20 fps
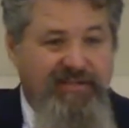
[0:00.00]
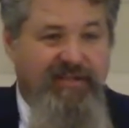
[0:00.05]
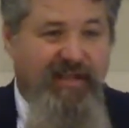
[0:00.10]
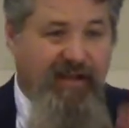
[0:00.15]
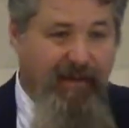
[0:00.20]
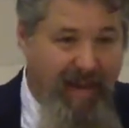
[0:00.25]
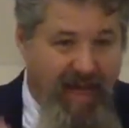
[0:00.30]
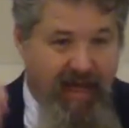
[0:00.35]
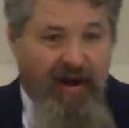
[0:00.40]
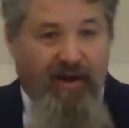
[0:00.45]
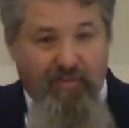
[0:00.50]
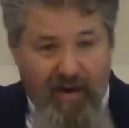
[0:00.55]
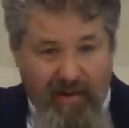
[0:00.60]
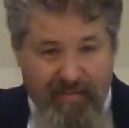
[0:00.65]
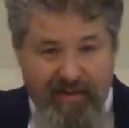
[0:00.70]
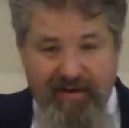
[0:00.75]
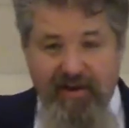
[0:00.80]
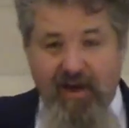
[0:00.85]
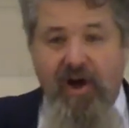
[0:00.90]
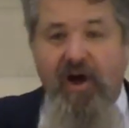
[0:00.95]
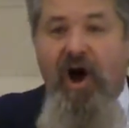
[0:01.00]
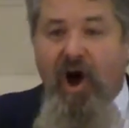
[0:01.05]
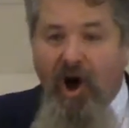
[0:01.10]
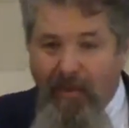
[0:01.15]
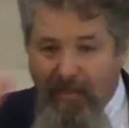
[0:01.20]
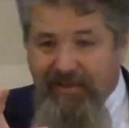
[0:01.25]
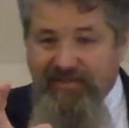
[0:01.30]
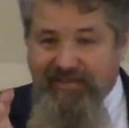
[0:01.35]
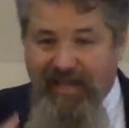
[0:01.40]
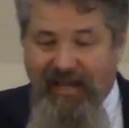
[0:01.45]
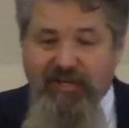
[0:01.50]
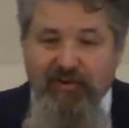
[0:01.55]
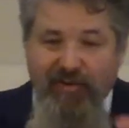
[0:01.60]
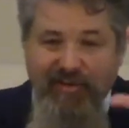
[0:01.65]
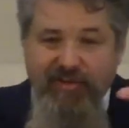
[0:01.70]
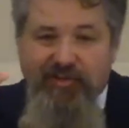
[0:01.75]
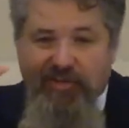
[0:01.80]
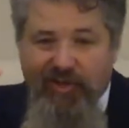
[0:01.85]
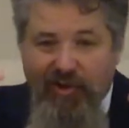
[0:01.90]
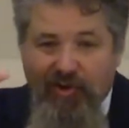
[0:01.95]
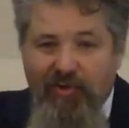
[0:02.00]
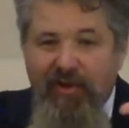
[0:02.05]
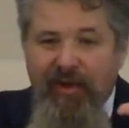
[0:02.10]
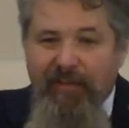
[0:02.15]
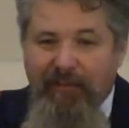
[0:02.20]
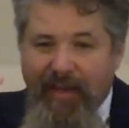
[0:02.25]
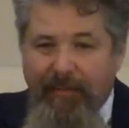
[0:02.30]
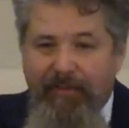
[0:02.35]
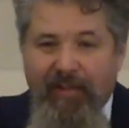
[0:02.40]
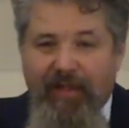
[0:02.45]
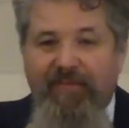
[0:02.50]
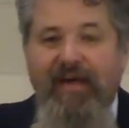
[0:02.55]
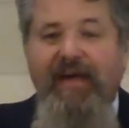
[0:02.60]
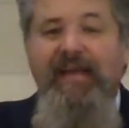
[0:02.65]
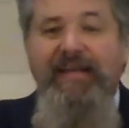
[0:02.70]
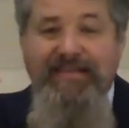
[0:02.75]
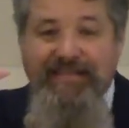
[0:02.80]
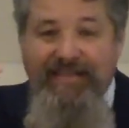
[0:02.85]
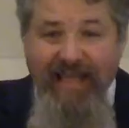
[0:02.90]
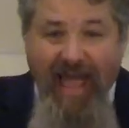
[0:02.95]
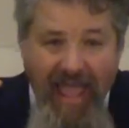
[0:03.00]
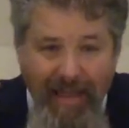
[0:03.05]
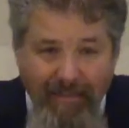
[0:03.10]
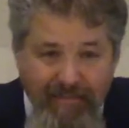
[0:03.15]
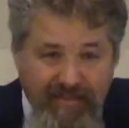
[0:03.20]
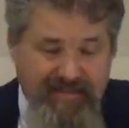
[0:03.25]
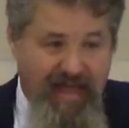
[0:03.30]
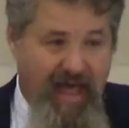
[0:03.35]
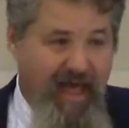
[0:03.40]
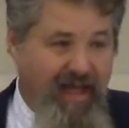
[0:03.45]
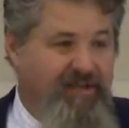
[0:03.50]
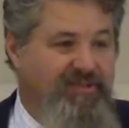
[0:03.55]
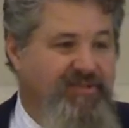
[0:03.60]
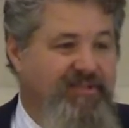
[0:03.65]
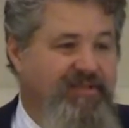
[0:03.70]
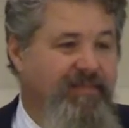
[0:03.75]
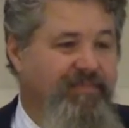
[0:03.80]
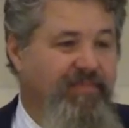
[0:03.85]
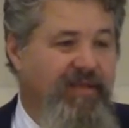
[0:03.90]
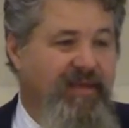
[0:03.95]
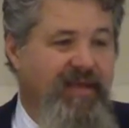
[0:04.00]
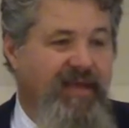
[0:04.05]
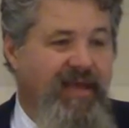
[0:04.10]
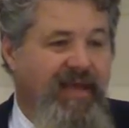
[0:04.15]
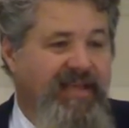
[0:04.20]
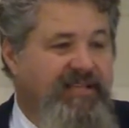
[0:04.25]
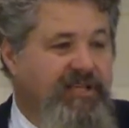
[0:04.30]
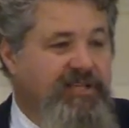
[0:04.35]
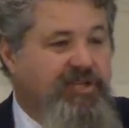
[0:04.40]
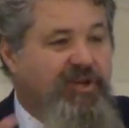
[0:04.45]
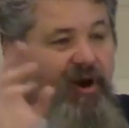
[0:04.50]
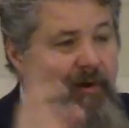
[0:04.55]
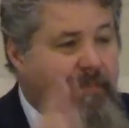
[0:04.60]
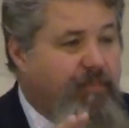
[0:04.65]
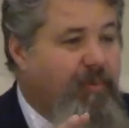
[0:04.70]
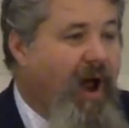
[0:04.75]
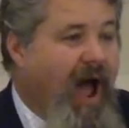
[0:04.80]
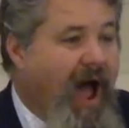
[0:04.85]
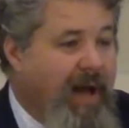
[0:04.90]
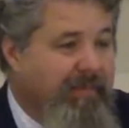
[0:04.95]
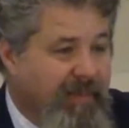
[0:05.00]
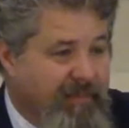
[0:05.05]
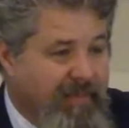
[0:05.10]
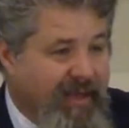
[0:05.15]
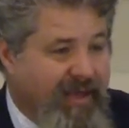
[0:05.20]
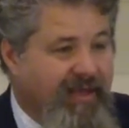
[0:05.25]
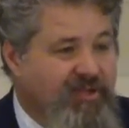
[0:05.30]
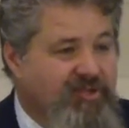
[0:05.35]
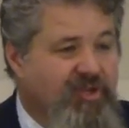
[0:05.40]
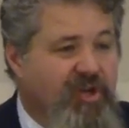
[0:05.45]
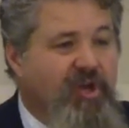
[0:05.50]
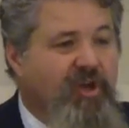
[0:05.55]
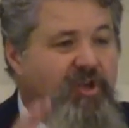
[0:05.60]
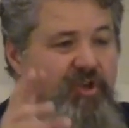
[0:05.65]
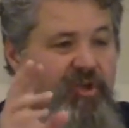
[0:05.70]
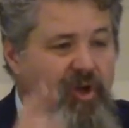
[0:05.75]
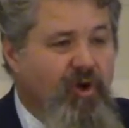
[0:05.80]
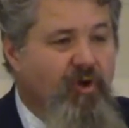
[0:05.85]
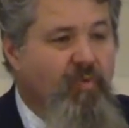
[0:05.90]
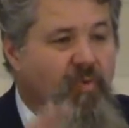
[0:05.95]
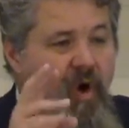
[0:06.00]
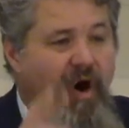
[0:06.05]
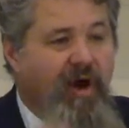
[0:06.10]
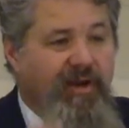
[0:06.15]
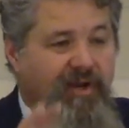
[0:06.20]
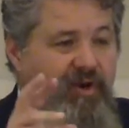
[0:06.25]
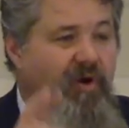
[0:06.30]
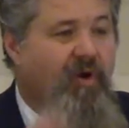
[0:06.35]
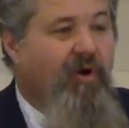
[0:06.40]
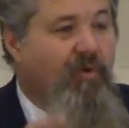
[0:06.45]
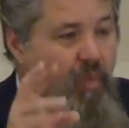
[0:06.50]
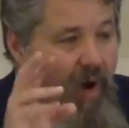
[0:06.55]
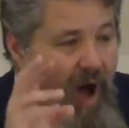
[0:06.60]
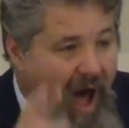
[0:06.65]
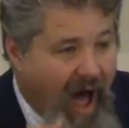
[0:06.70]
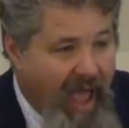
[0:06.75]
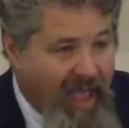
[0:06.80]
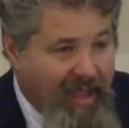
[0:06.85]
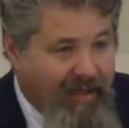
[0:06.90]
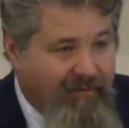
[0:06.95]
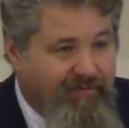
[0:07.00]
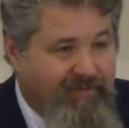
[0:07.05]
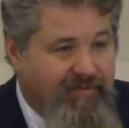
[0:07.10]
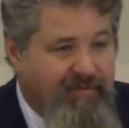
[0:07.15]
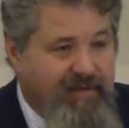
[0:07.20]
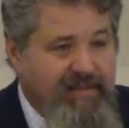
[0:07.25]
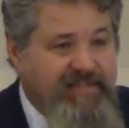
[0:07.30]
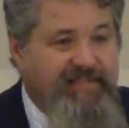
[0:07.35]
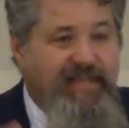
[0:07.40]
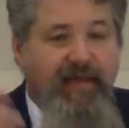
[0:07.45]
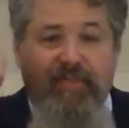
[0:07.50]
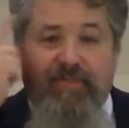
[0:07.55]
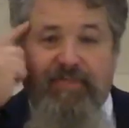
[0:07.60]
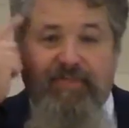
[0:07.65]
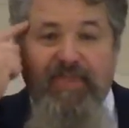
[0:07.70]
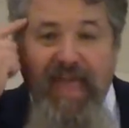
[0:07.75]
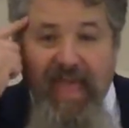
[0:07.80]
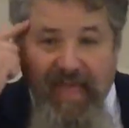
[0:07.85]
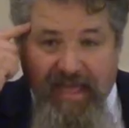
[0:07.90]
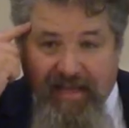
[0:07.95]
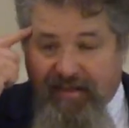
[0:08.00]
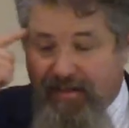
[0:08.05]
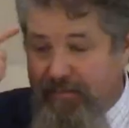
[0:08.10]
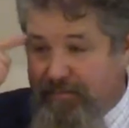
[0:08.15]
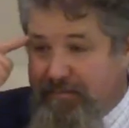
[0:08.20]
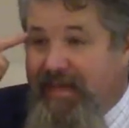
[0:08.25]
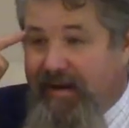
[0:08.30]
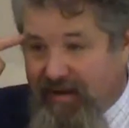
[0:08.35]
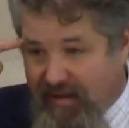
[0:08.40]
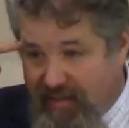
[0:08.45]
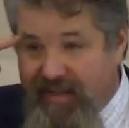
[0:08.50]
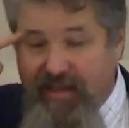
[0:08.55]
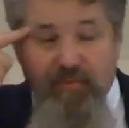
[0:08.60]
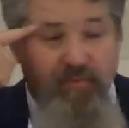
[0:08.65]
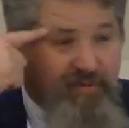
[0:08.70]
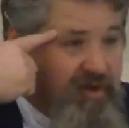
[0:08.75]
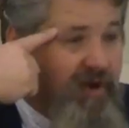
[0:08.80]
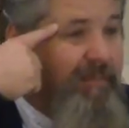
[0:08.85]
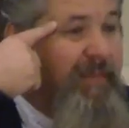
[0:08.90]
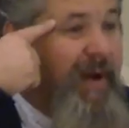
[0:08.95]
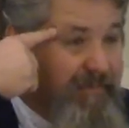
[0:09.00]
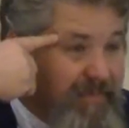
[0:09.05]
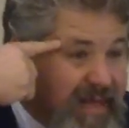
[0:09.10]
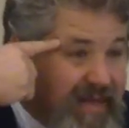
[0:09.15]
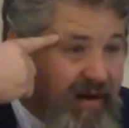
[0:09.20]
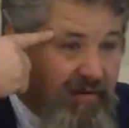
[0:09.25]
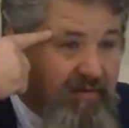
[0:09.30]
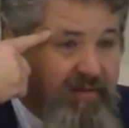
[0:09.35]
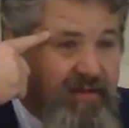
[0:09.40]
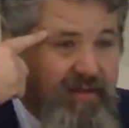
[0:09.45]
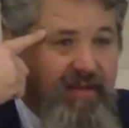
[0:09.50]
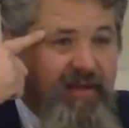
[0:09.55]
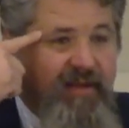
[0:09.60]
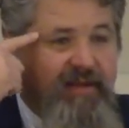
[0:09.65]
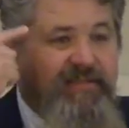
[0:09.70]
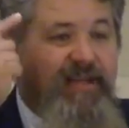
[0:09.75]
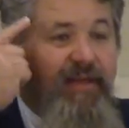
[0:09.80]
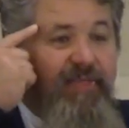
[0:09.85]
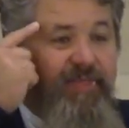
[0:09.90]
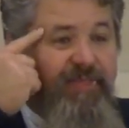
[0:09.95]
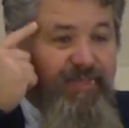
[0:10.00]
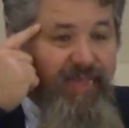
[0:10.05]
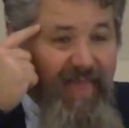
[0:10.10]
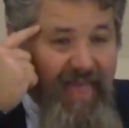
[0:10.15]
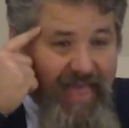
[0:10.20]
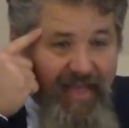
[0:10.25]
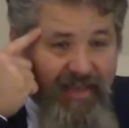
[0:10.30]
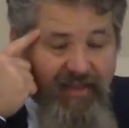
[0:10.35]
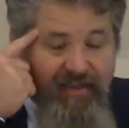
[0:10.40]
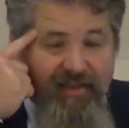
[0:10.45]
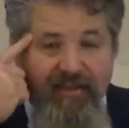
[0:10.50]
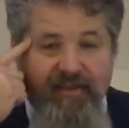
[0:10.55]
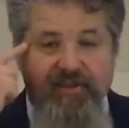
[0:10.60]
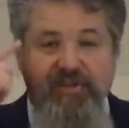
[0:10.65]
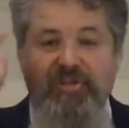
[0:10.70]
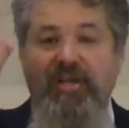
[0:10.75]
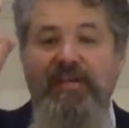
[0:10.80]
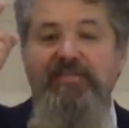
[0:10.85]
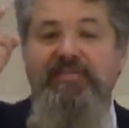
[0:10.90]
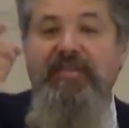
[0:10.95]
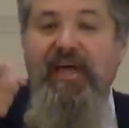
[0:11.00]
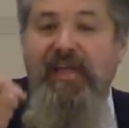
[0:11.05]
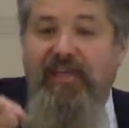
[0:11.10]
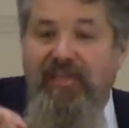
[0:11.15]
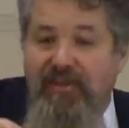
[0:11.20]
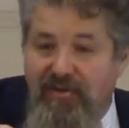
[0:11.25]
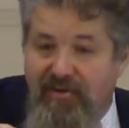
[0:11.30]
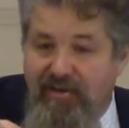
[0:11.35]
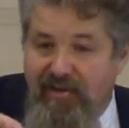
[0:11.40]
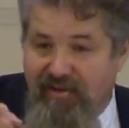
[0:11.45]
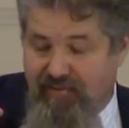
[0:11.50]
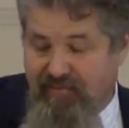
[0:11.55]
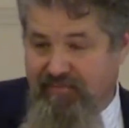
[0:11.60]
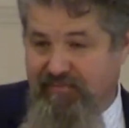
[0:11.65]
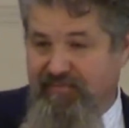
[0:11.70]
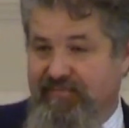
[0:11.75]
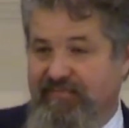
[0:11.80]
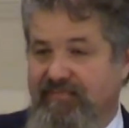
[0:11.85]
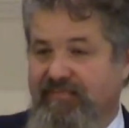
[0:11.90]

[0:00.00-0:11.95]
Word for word: is a man and a woman. Homosexual is two people of the same sex. He says, Your problem is you want your wife to think mentally, we're talking about mental, to think just like you do.